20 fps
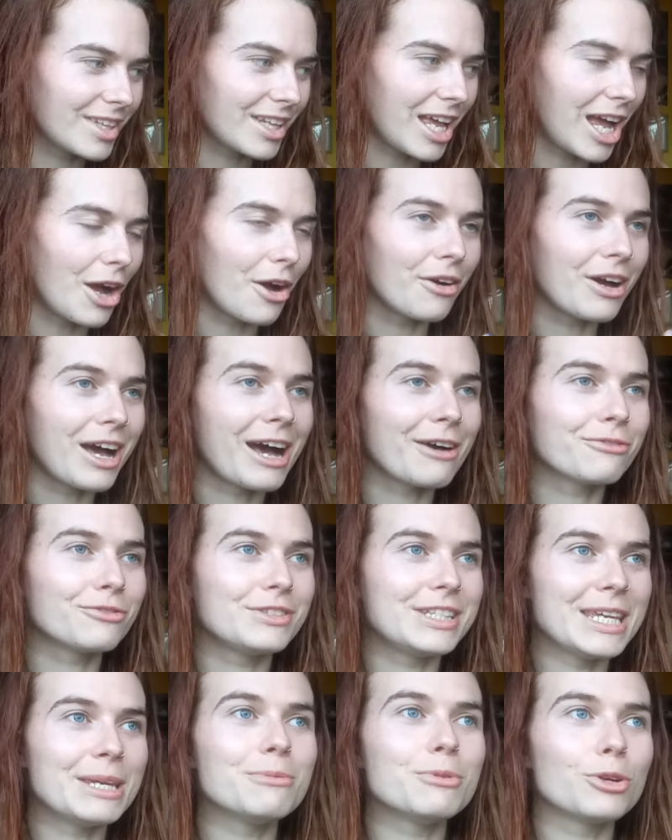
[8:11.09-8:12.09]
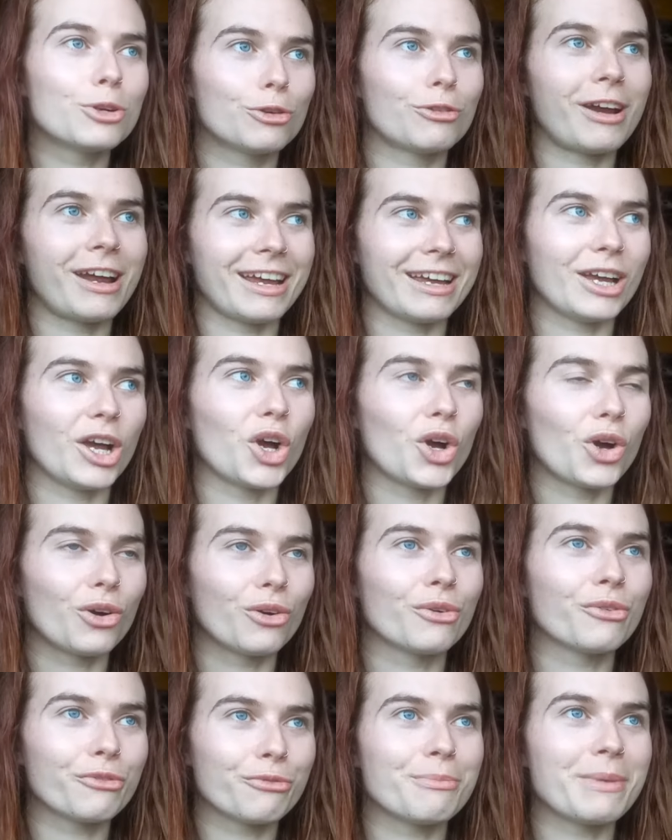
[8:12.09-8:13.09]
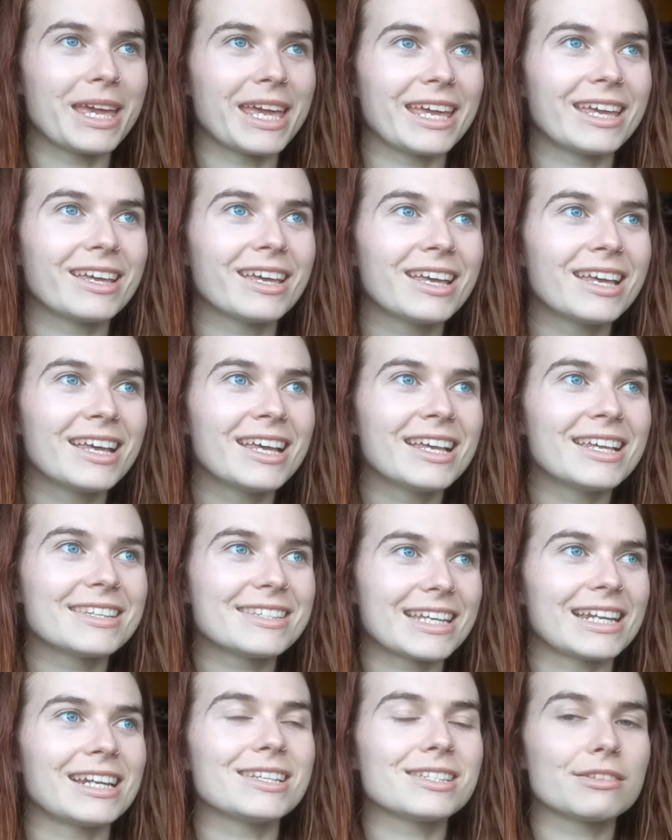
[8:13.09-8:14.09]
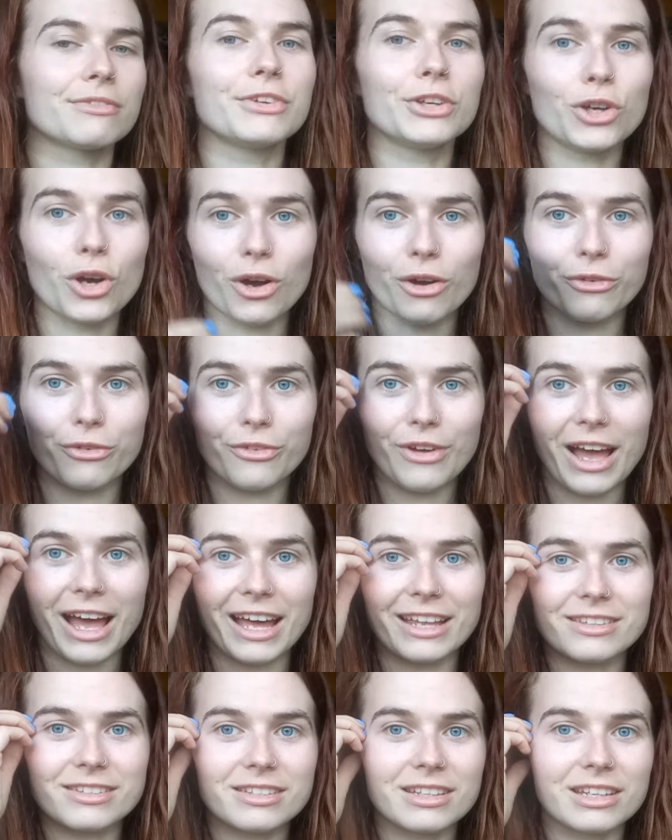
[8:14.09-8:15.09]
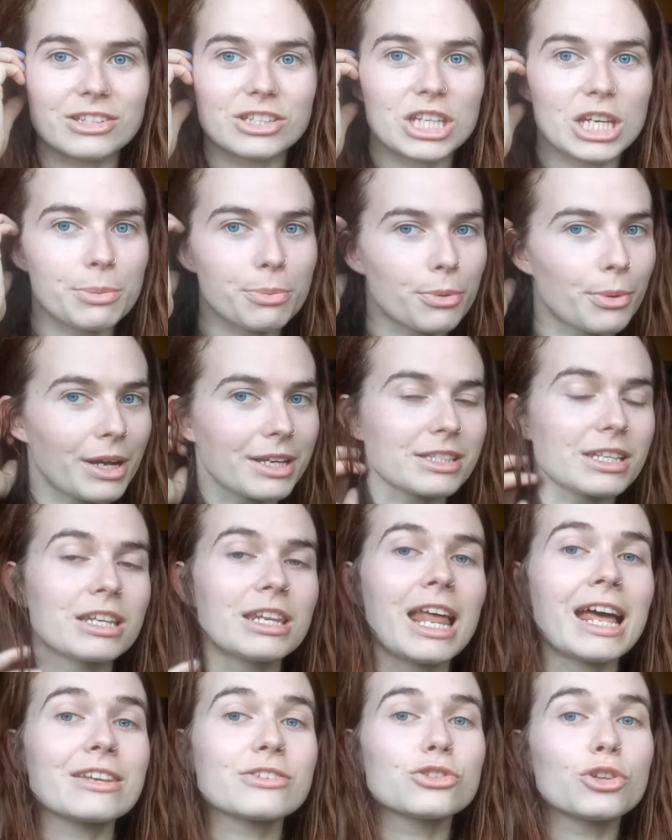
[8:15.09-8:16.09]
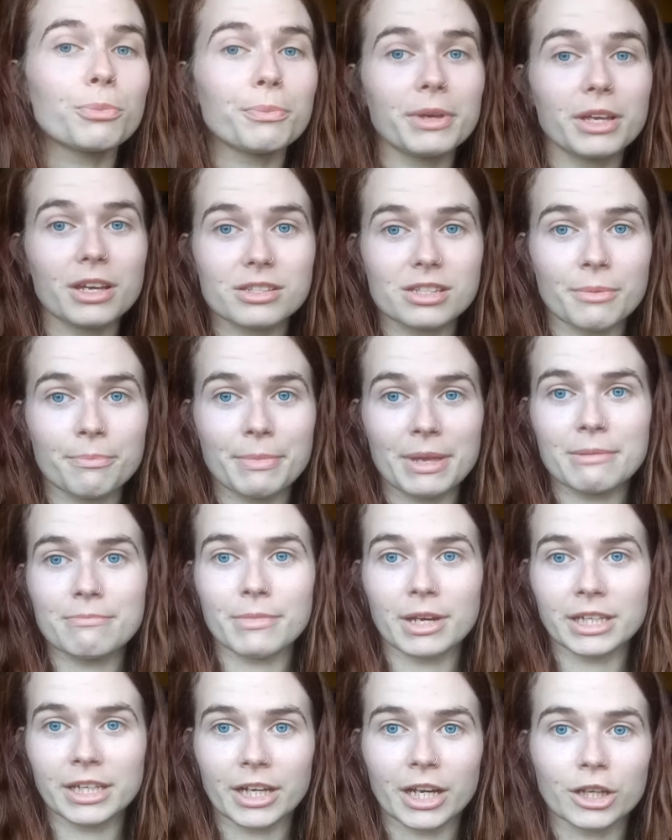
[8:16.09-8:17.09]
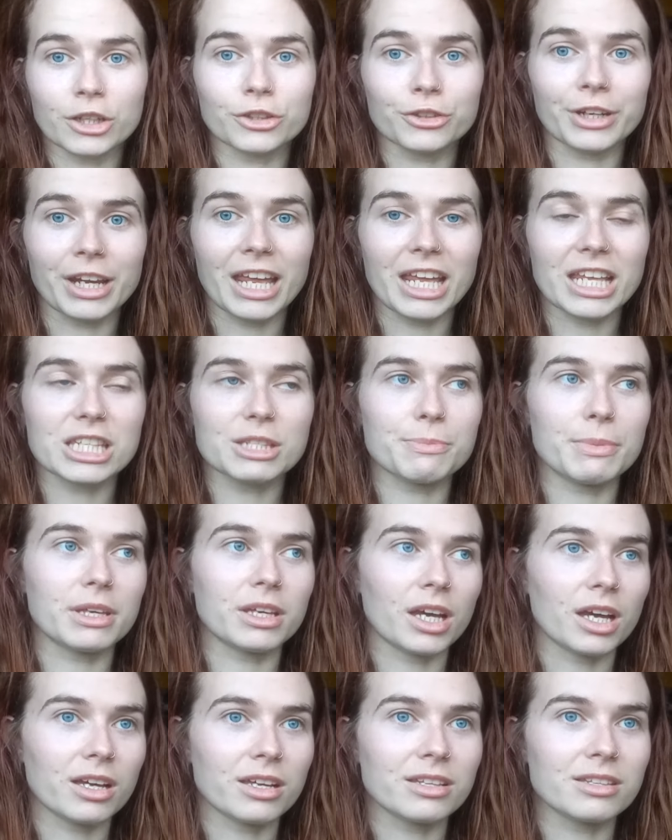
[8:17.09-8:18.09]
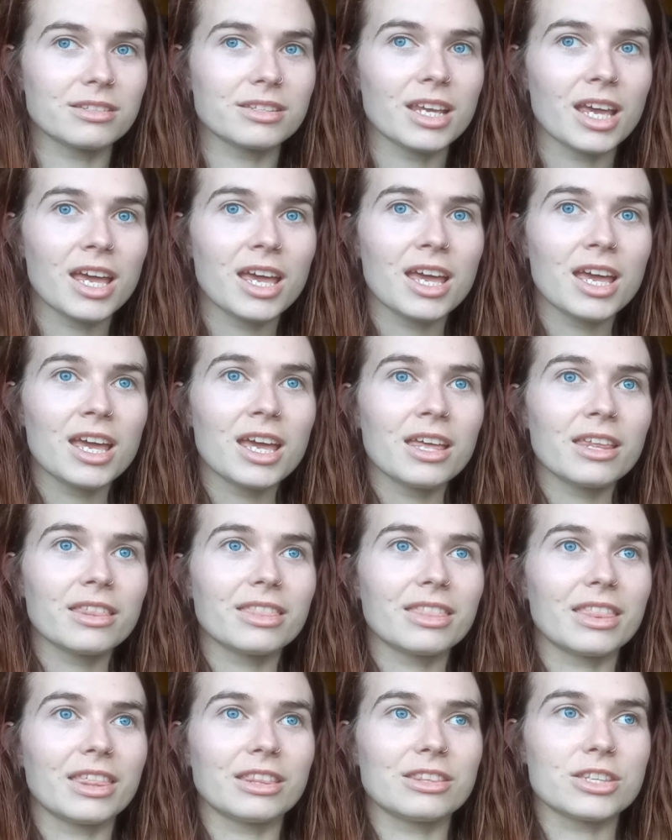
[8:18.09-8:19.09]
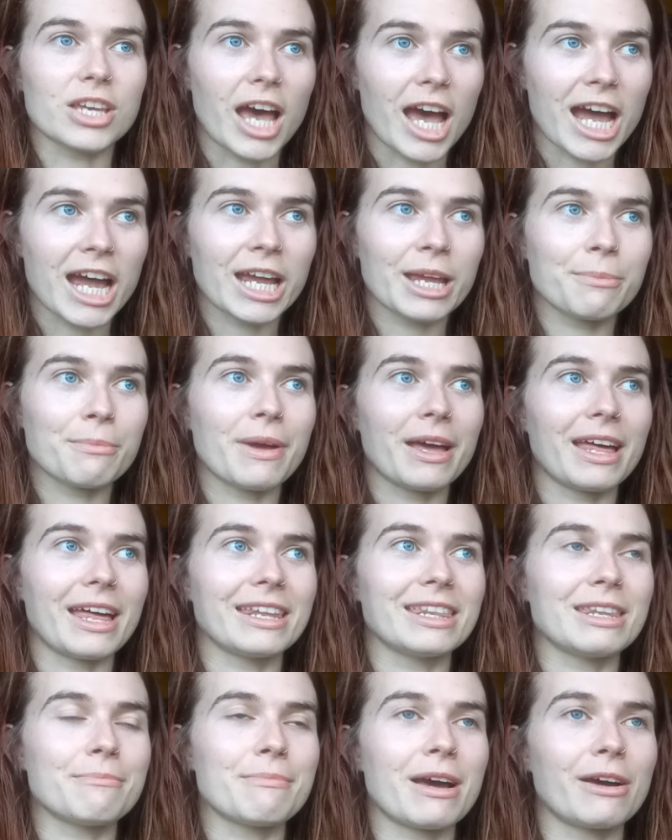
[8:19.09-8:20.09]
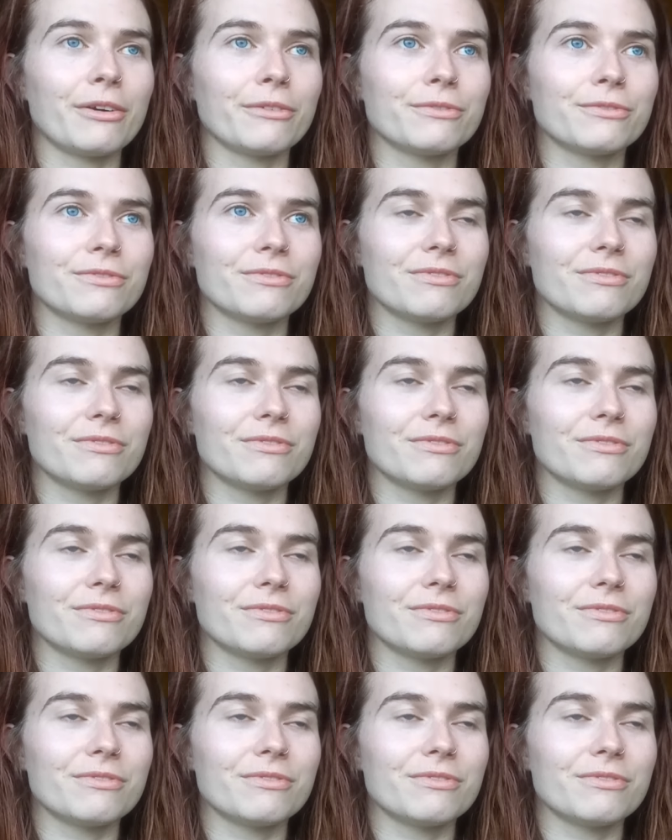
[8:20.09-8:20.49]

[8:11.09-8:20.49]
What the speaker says: I'll have deep regret of me selling something off at a cheaper price, and that's not because I'm being money hungry, it's because the time and the amount of